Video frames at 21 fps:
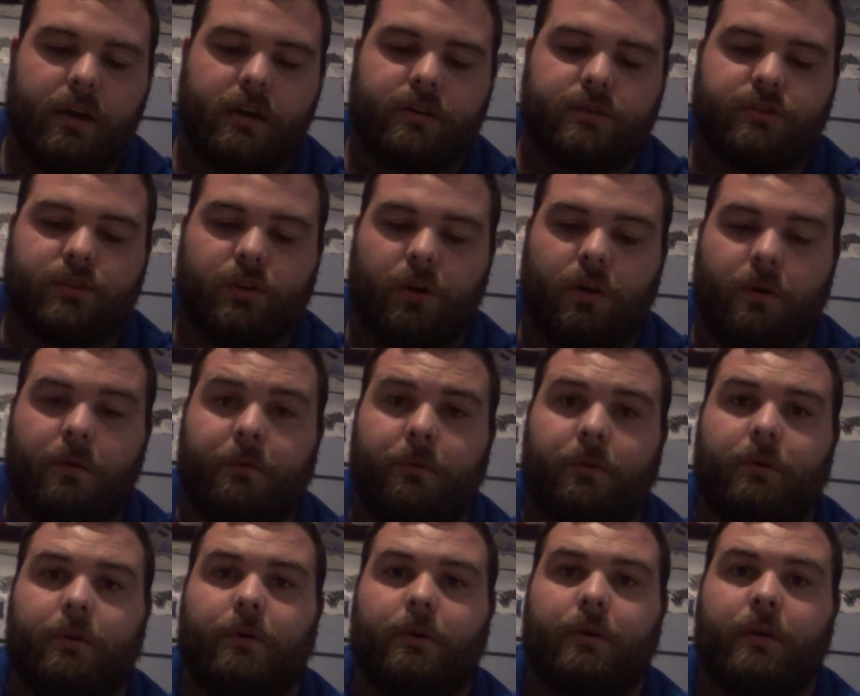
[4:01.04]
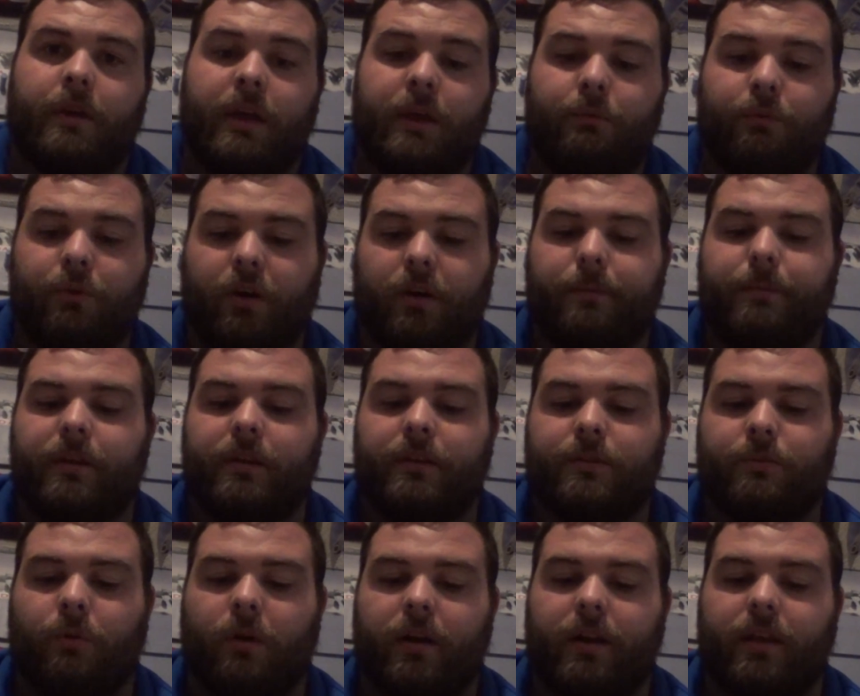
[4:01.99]
So he will be
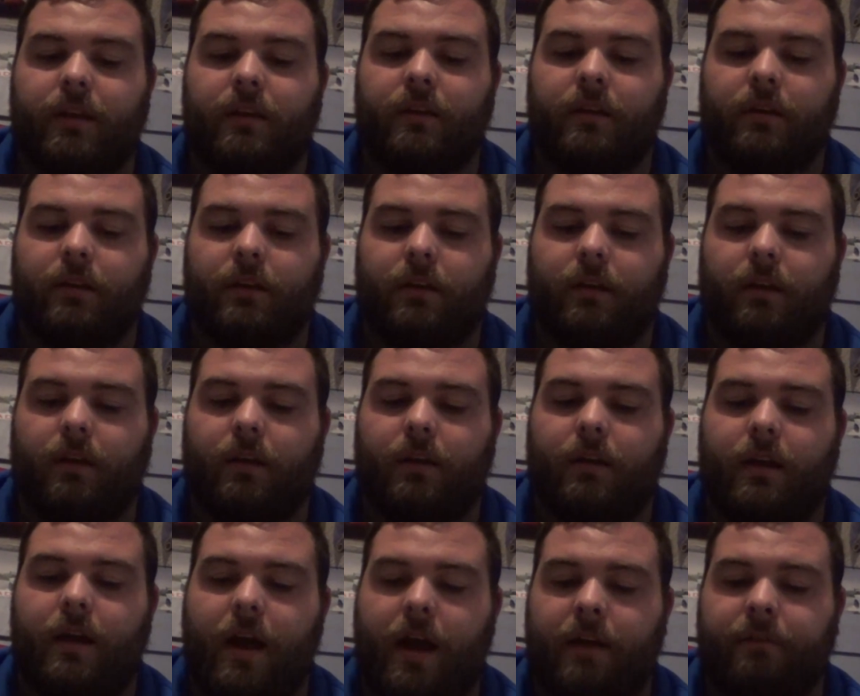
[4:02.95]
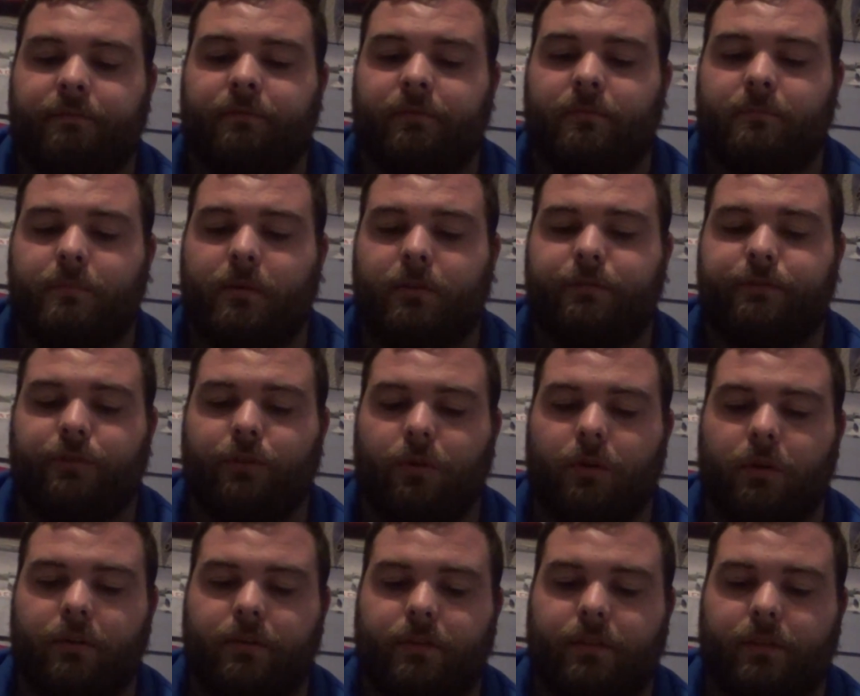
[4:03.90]
20
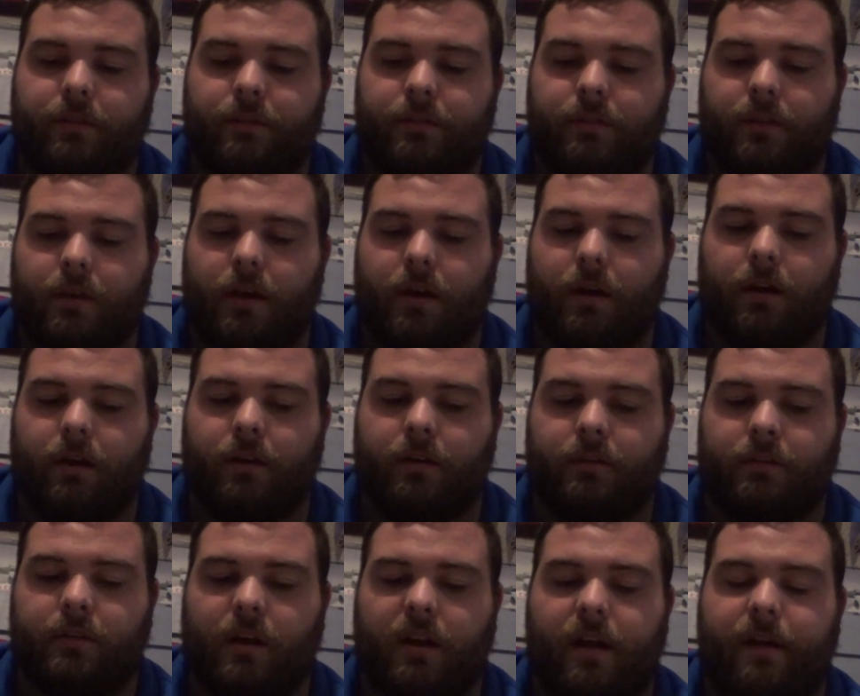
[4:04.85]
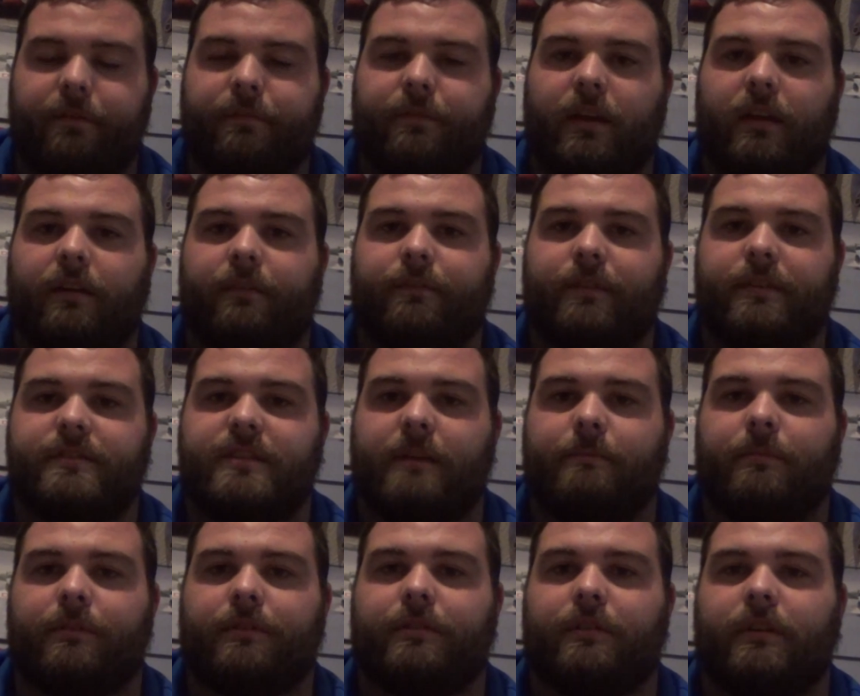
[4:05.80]
before the cutoff date of
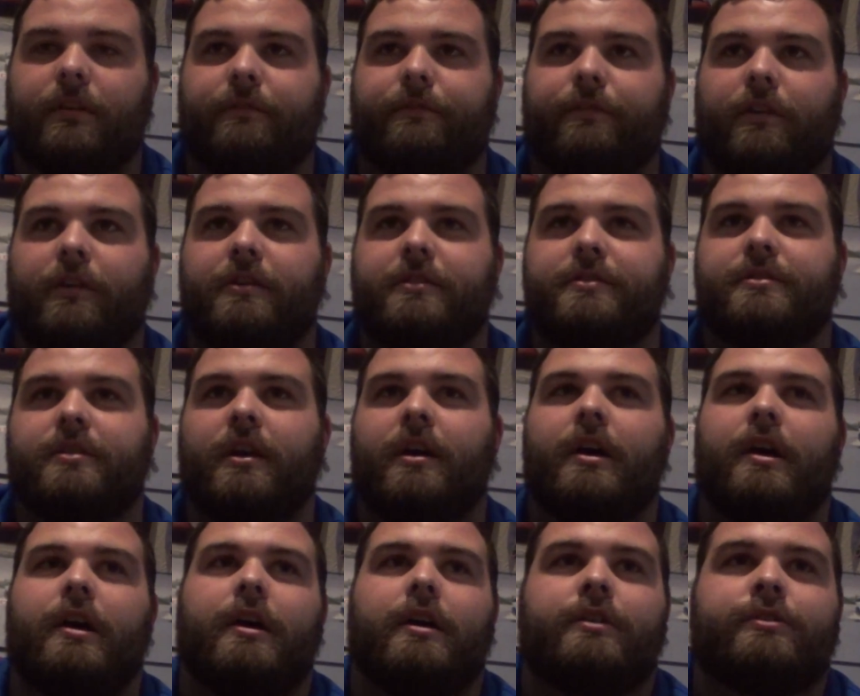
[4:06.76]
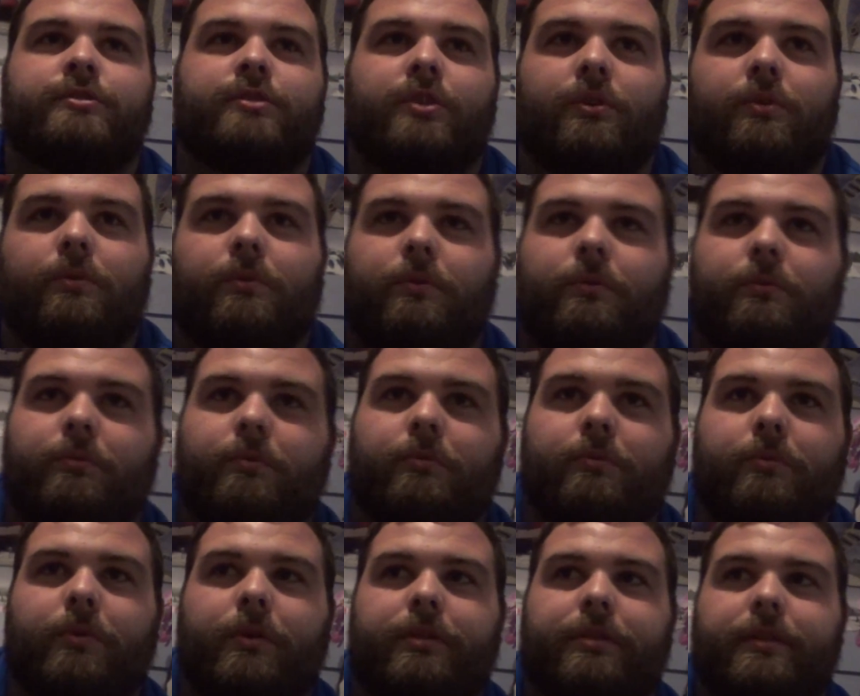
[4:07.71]
December 31st. So
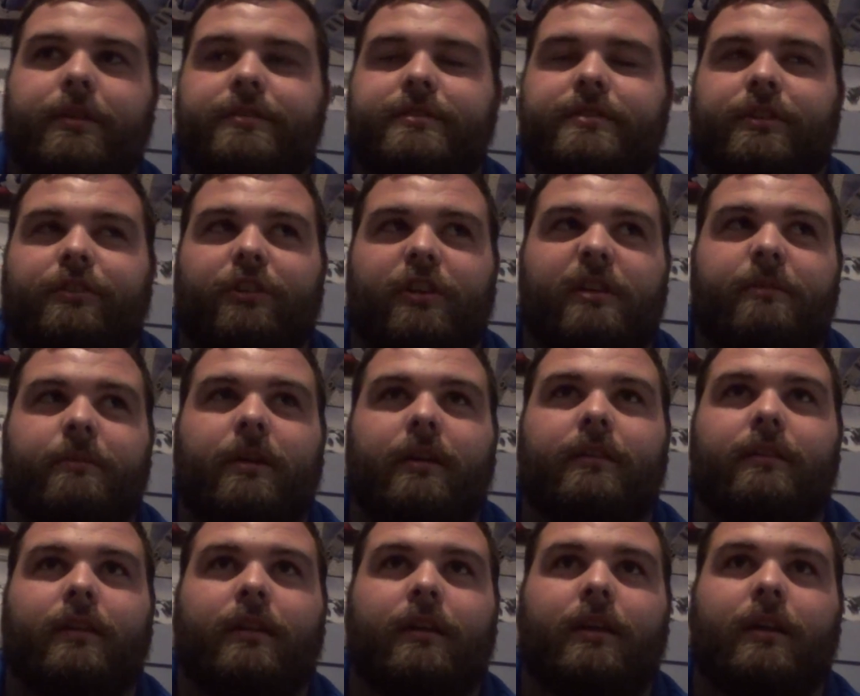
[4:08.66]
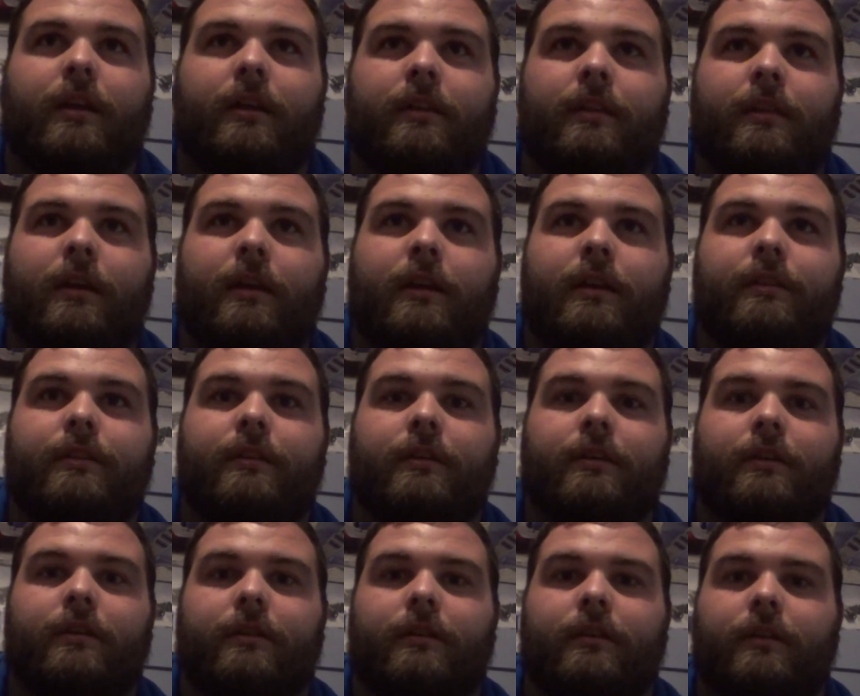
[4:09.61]
with this agreement,
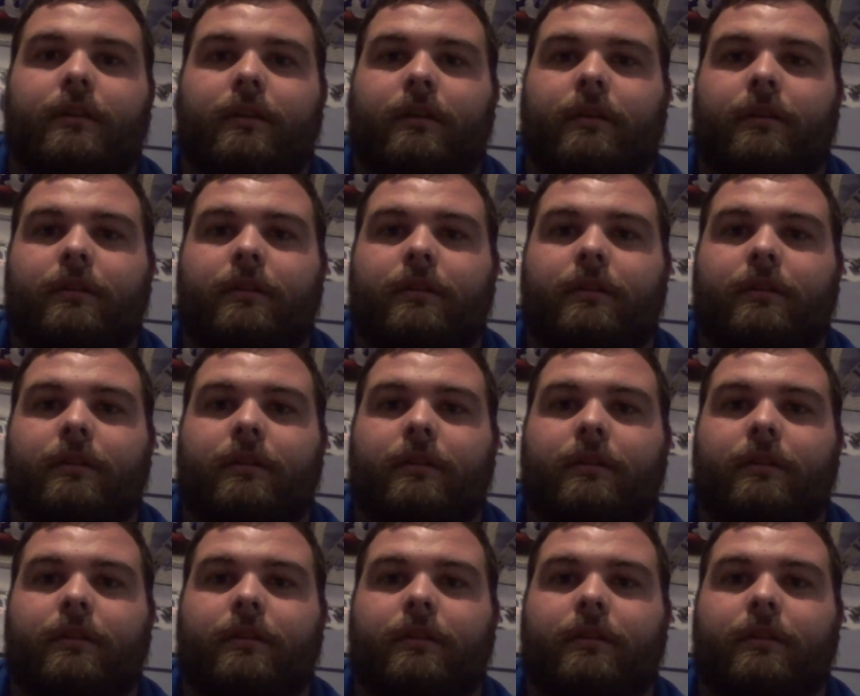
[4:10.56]
either